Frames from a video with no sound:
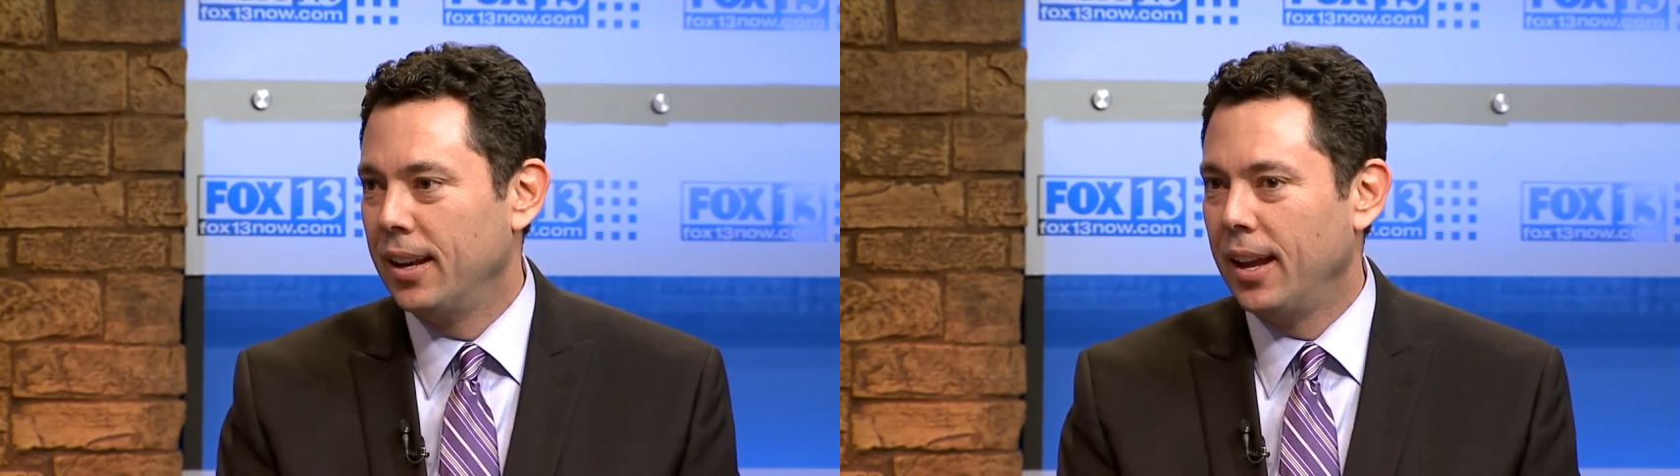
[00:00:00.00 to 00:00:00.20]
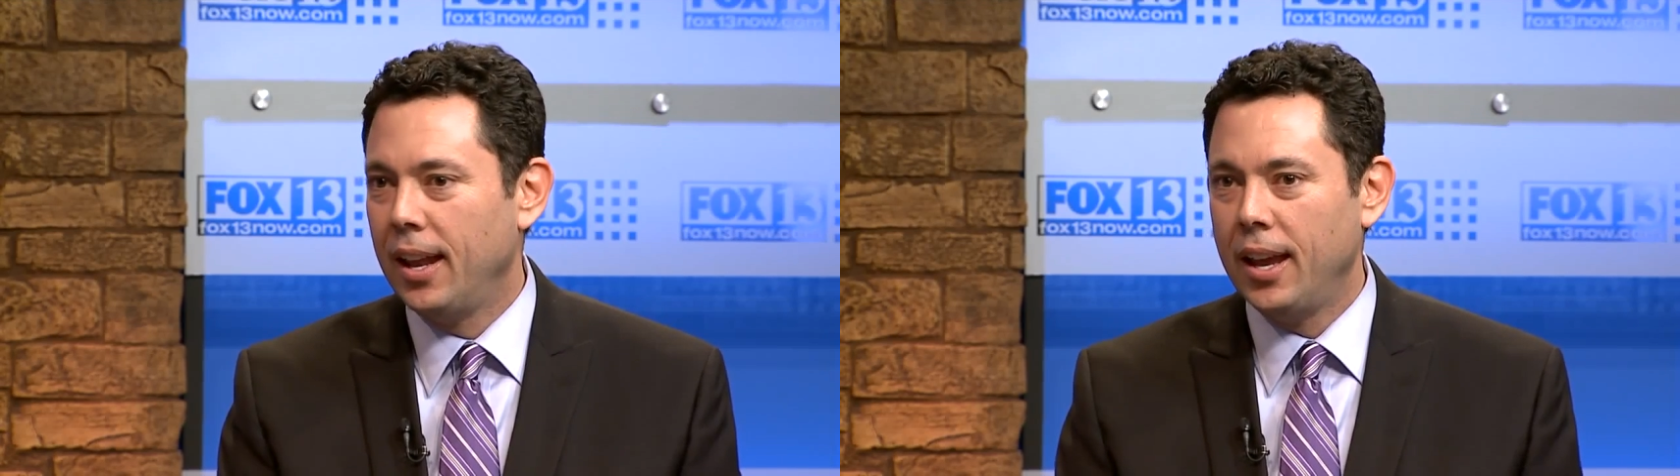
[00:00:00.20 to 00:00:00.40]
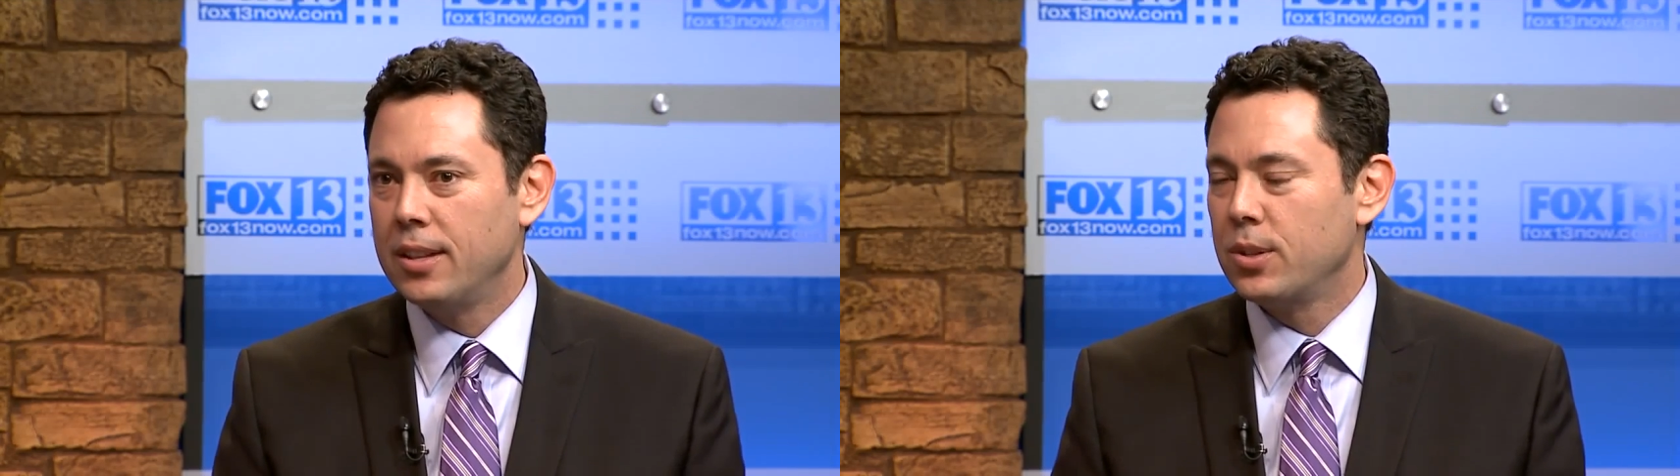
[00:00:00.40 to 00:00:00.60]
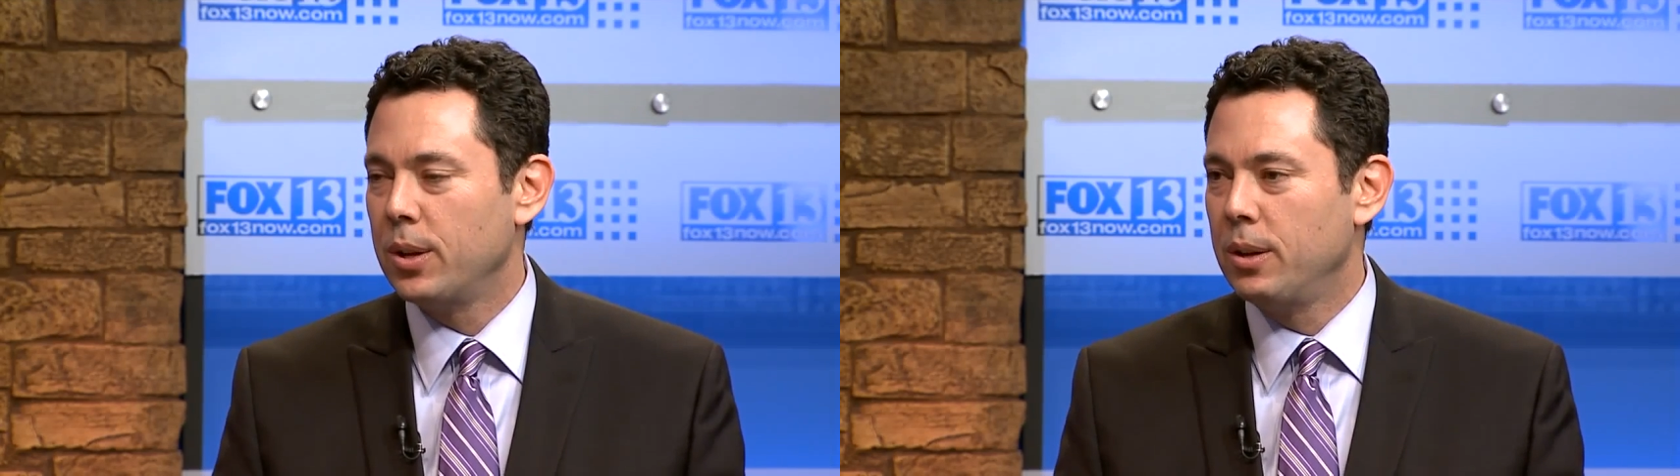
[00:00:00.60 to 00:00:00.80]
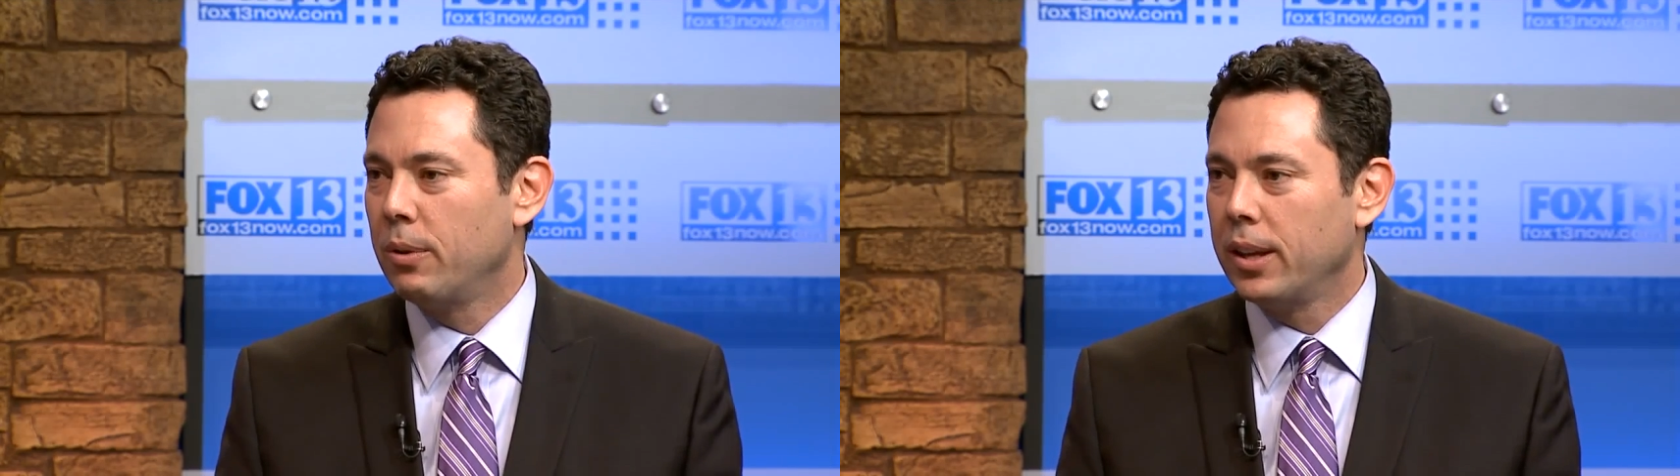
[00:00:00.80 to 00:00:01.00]
And, and so
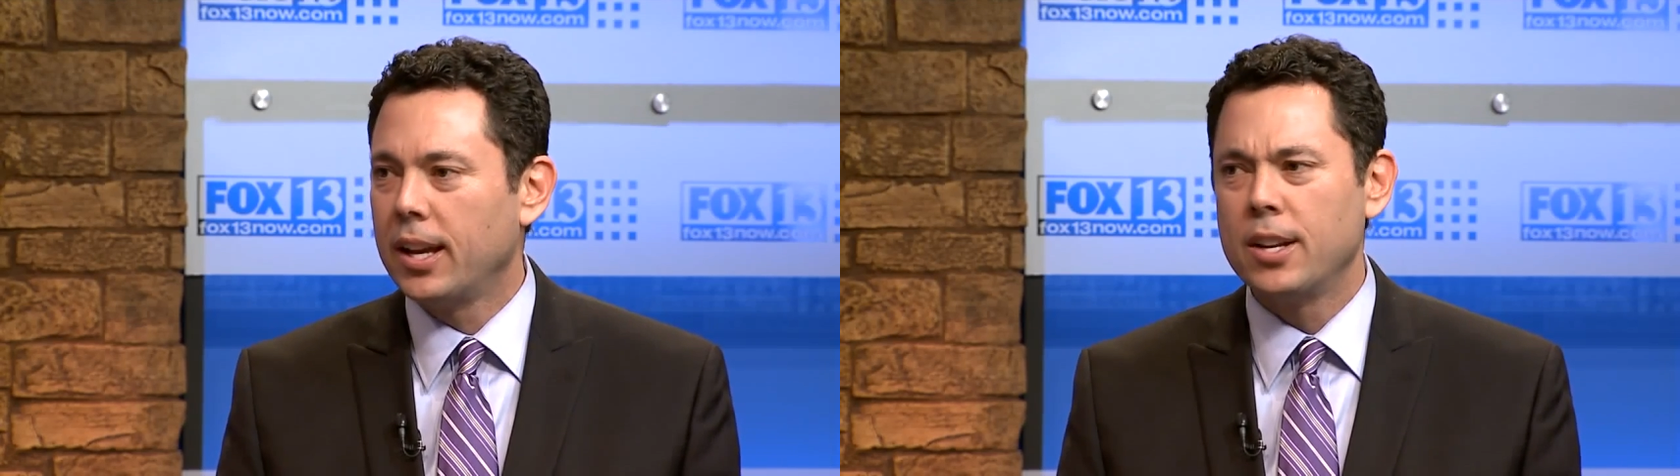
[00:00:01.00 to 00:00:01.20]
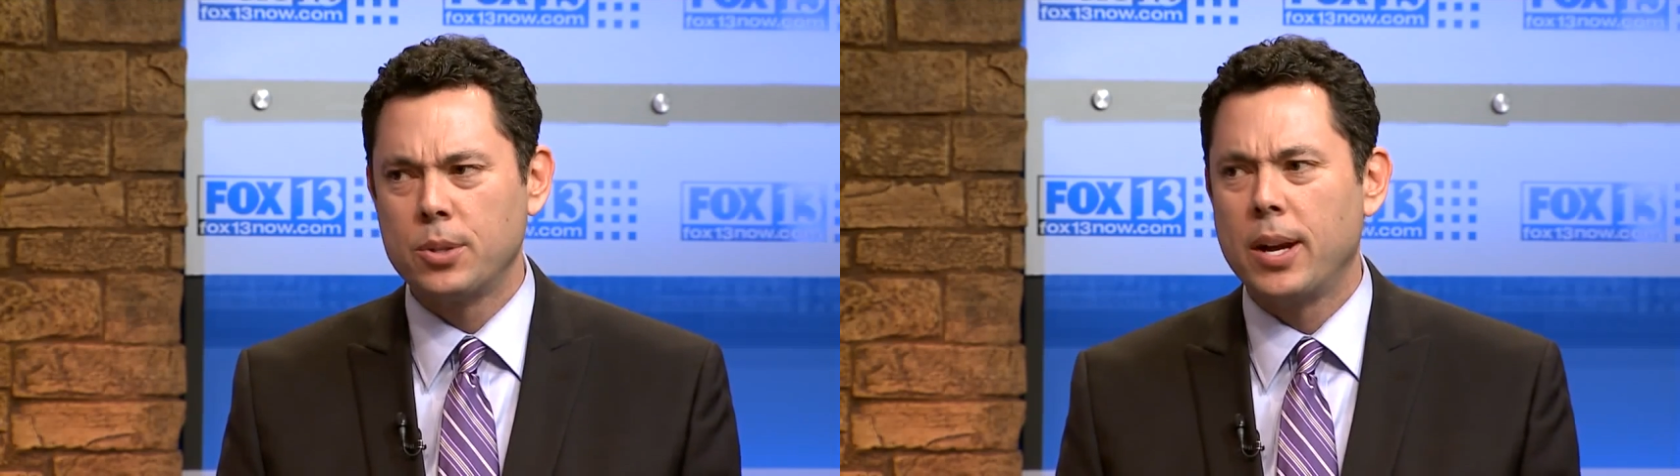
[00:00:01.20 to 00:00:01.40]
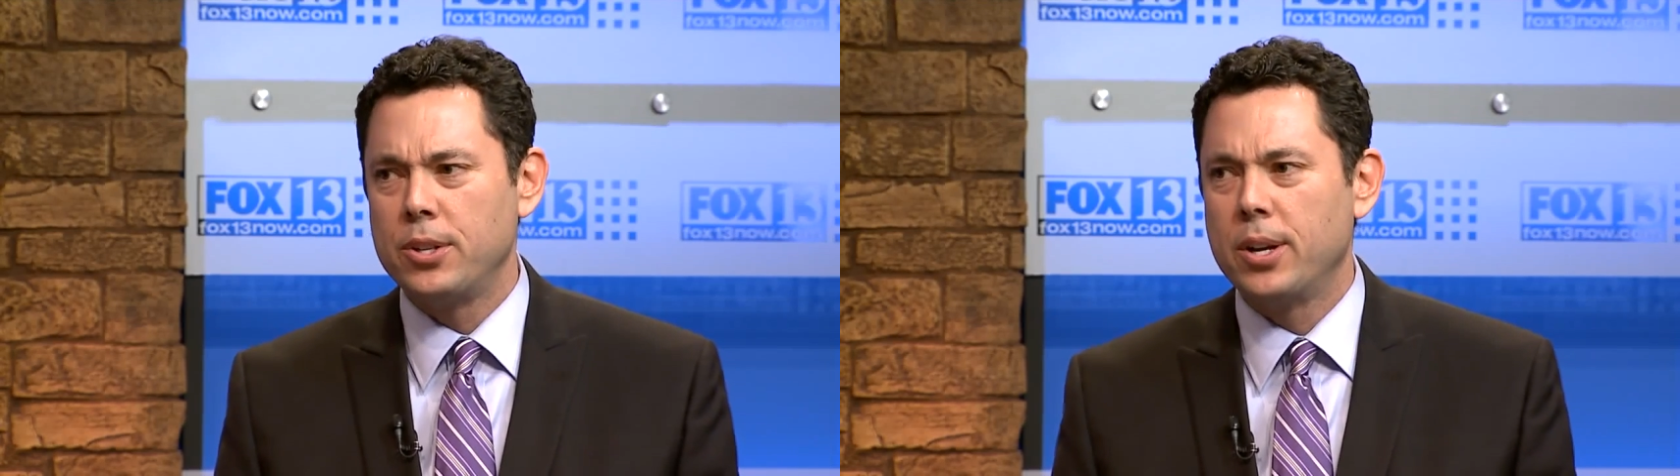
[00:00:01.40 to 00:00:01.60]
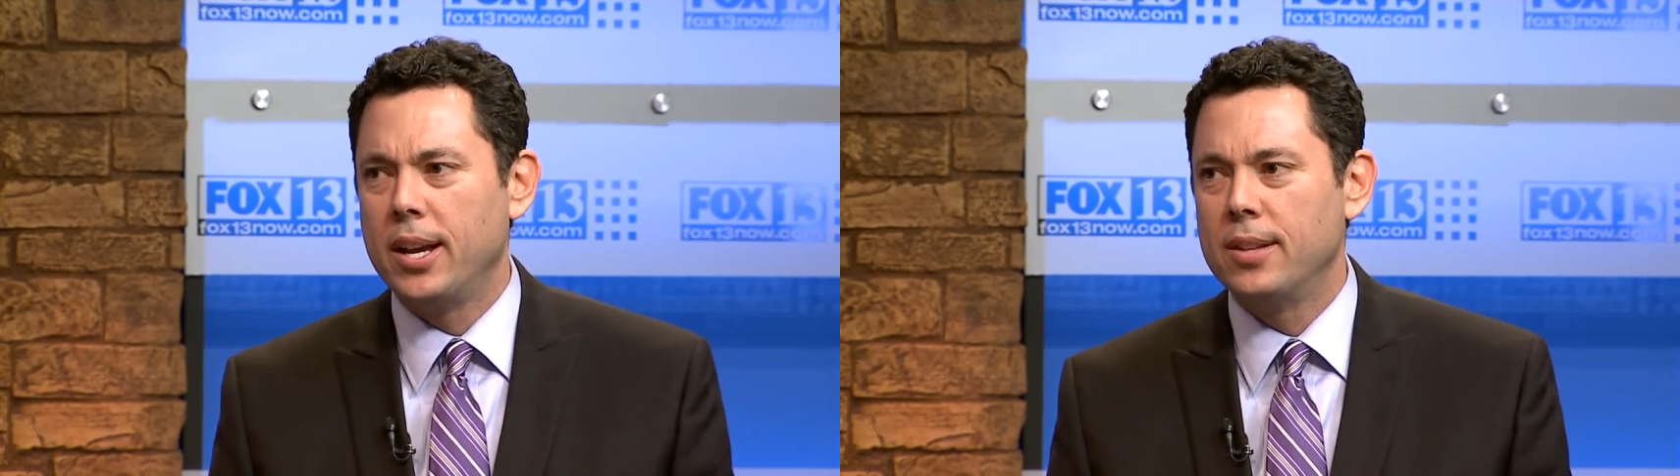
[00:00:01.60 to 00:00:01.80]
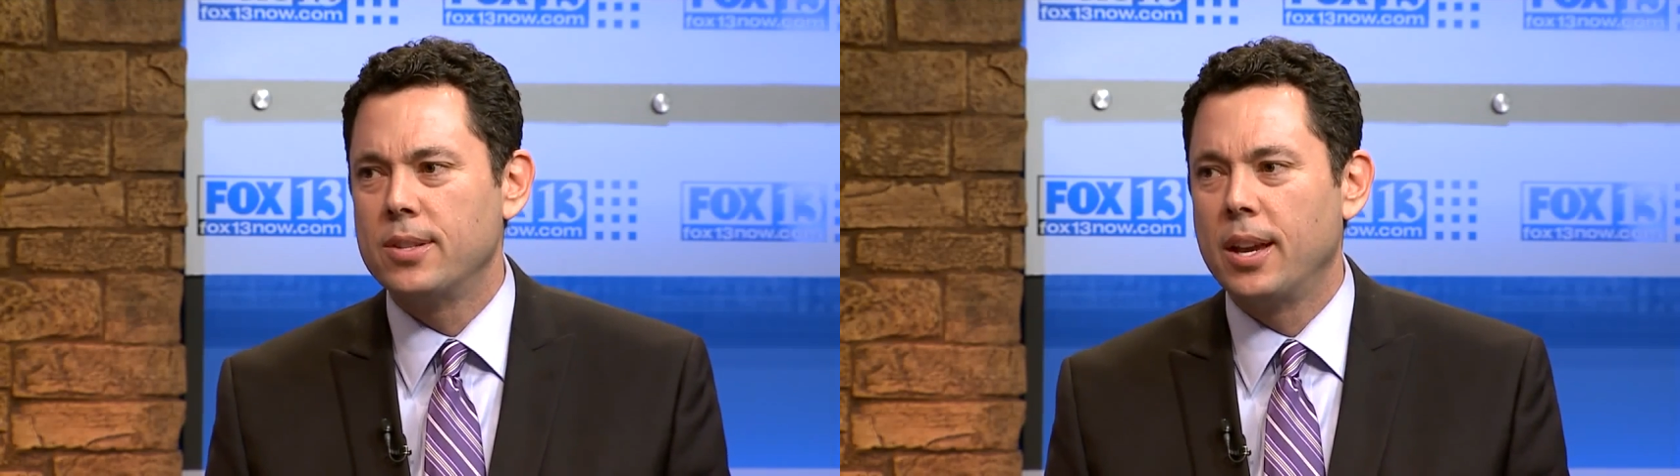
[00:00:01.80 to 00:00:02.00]
you really got to scratch your
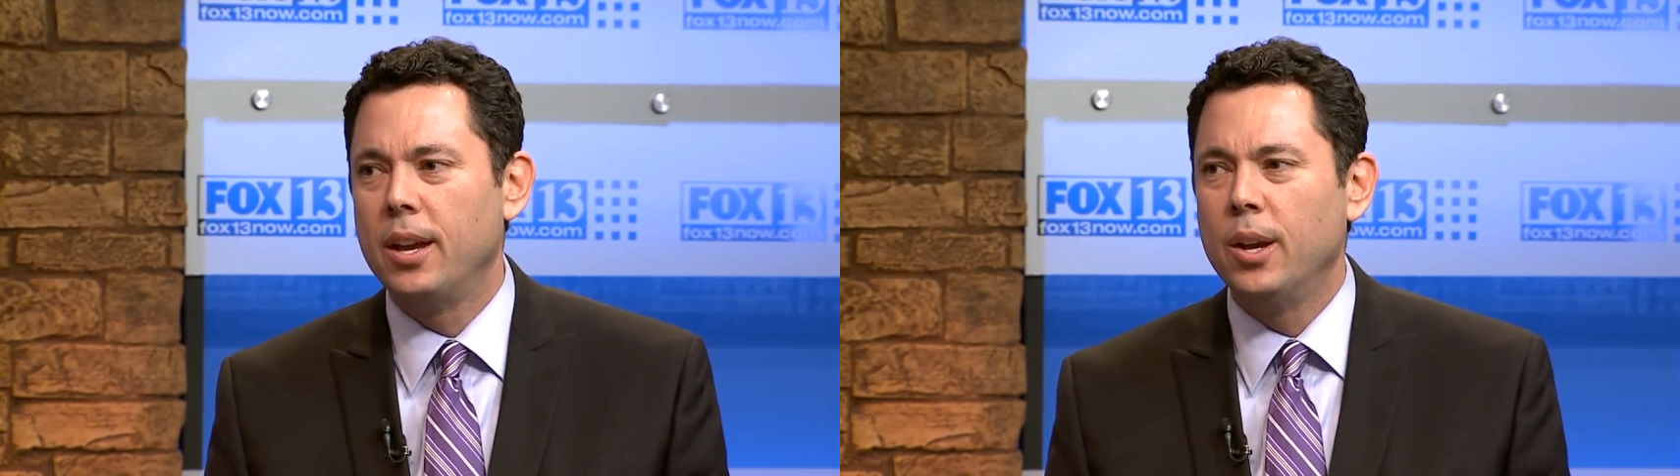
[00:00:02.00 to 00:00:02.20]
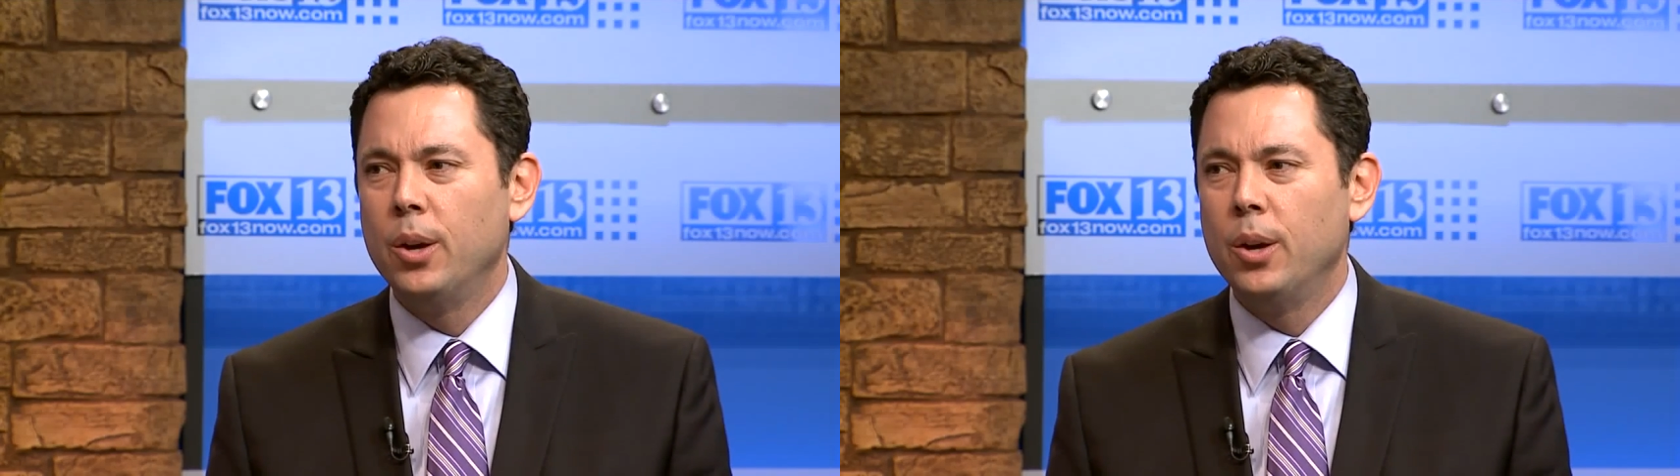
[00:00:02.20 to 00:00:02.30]
head and say,